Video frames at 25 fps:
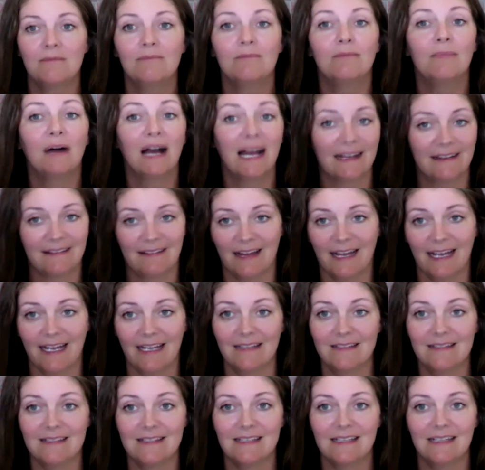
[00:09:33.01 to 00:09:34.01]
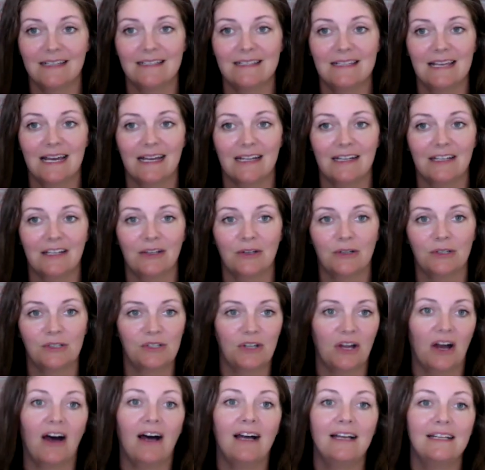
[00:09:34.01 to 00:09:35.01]
my clients is that you're
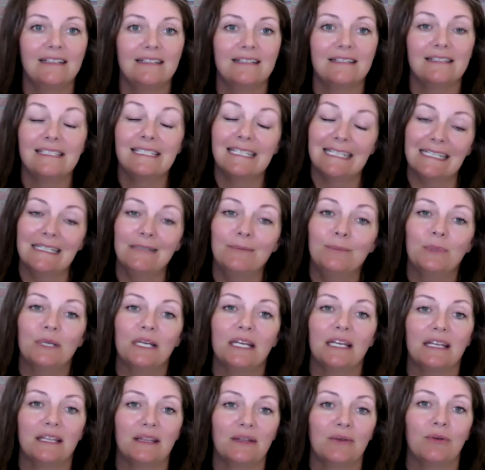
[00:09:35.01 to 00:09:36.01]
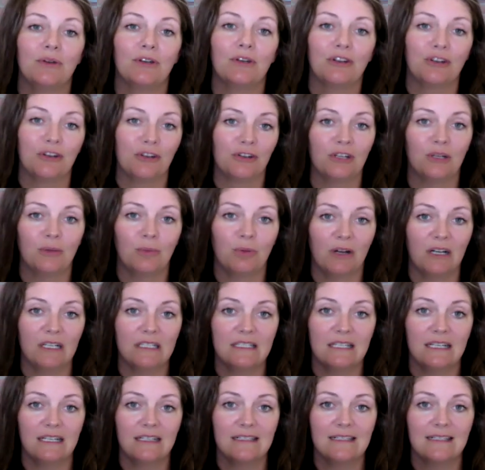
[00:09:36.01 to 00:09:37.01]
not deep in the recruiting
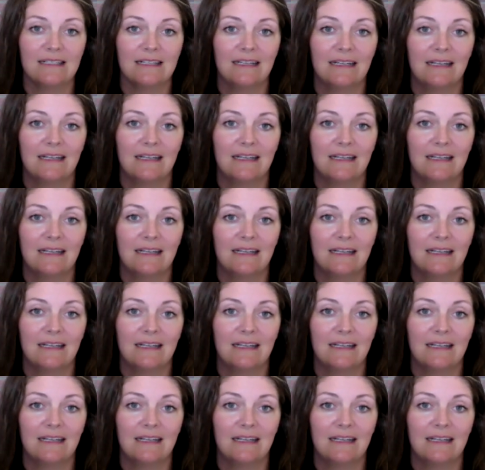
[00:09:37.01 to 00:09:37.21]
process